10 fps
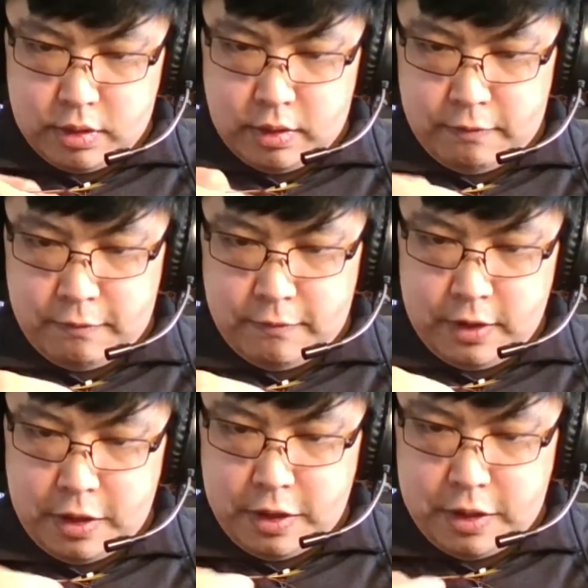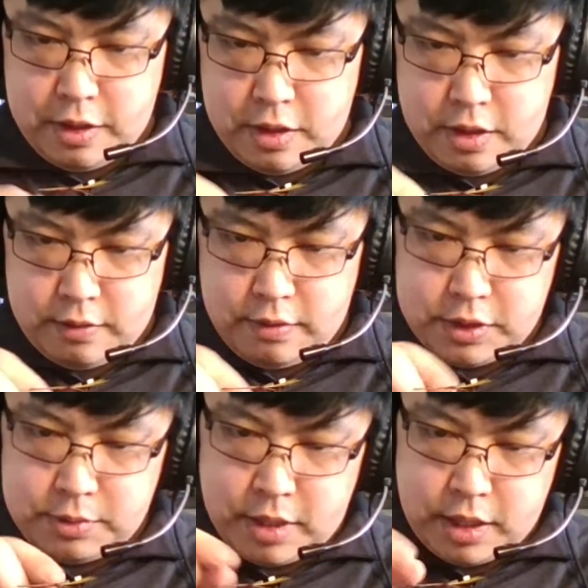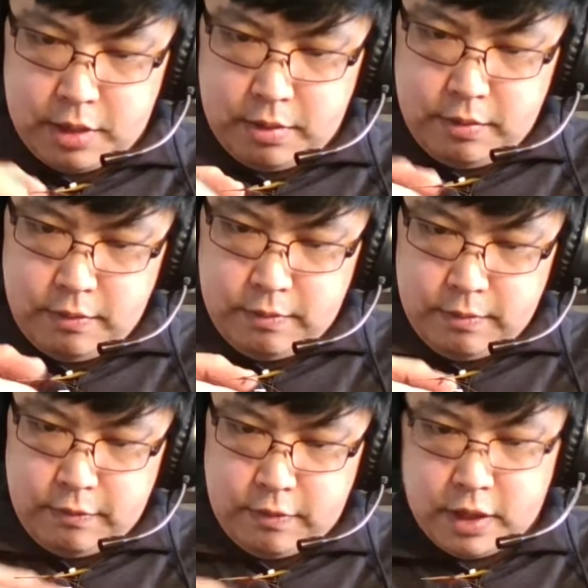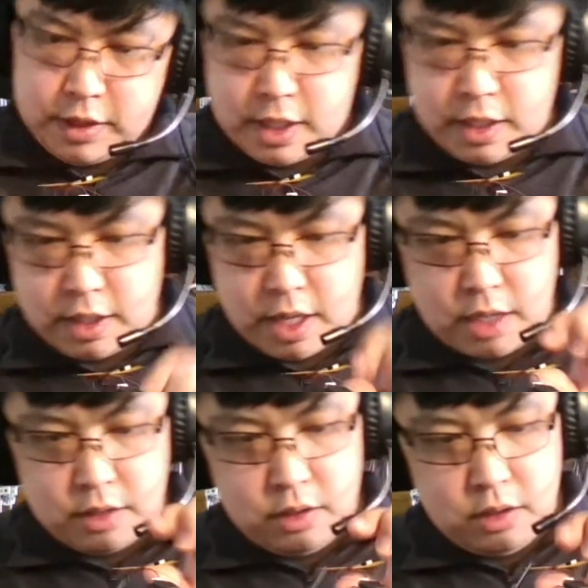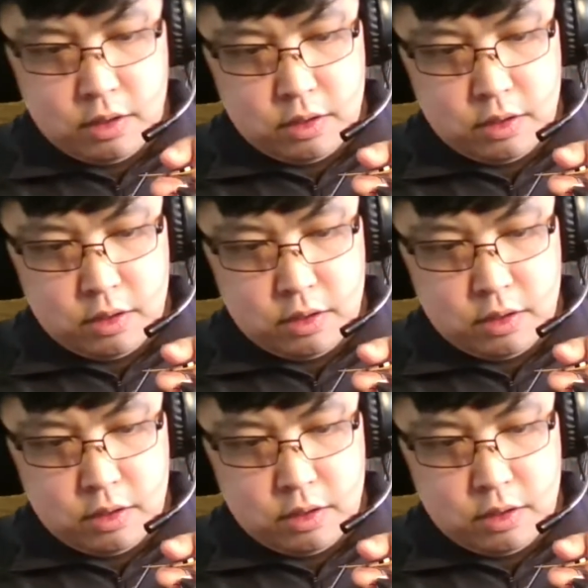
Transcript: a fifth of this body before I tie in the hackle.